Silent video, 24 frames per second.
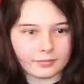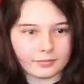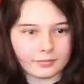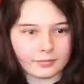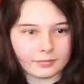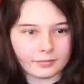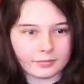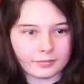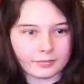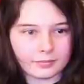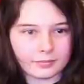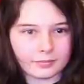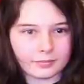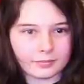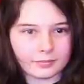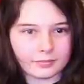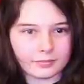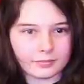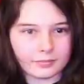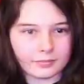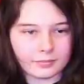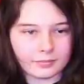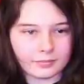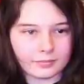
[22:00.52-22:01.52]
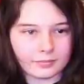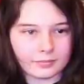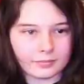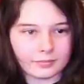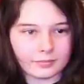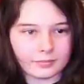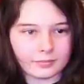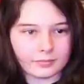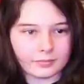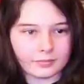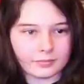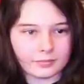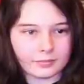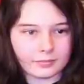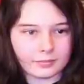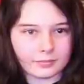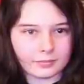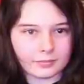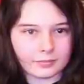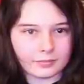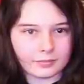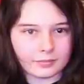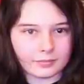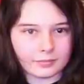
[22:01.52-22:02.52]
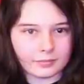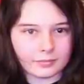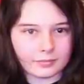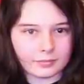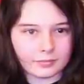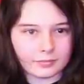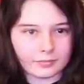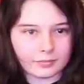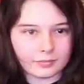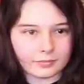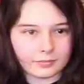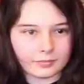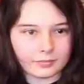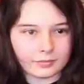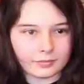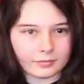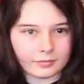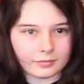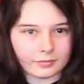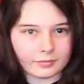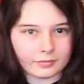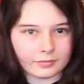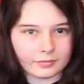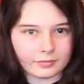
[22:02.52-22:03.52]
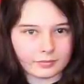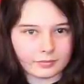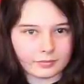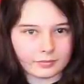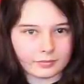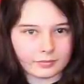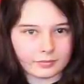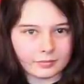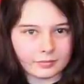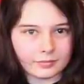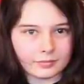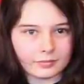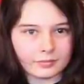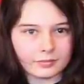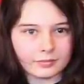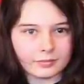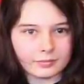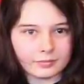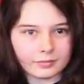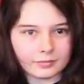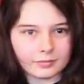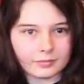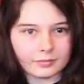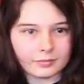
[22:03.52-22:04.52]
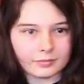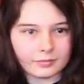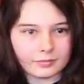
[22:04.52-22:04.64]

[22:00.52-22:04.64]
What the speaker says: (silent)